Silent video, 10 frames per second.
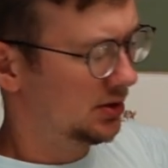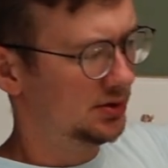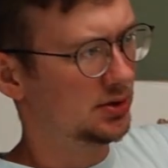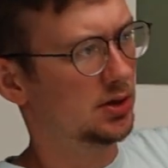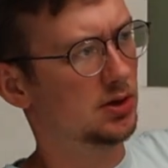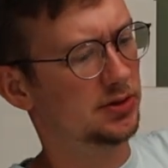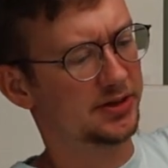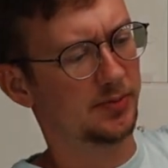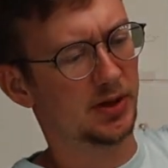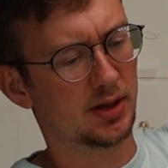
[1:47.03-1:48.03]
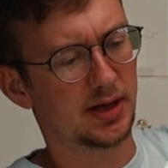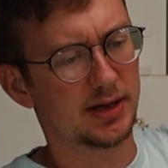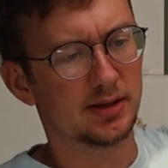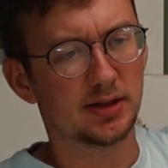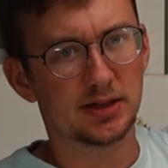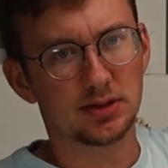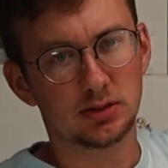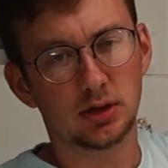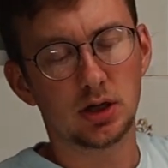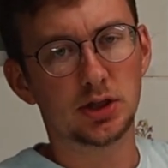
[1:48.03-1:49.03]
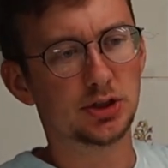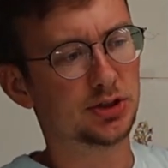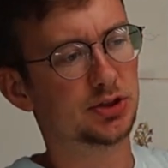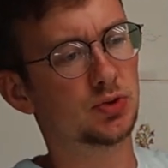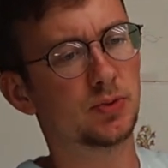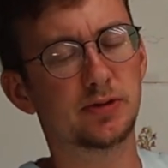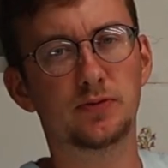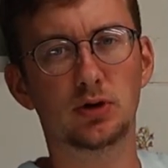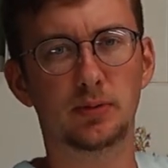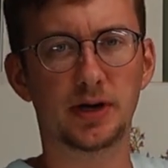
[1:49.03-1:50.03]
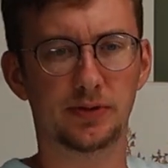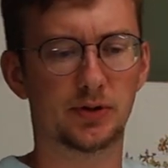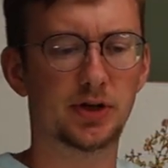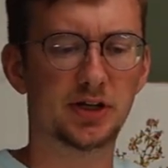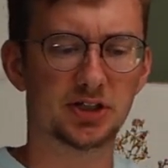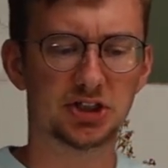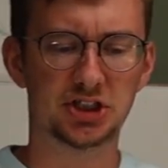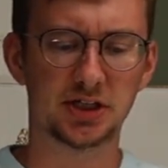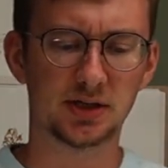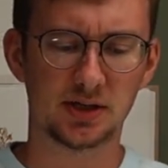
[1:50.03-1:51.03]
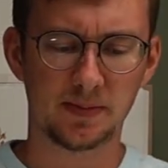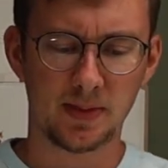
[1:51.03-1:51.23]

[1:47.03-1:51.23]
So something like this large 24 by 30 inch sheet.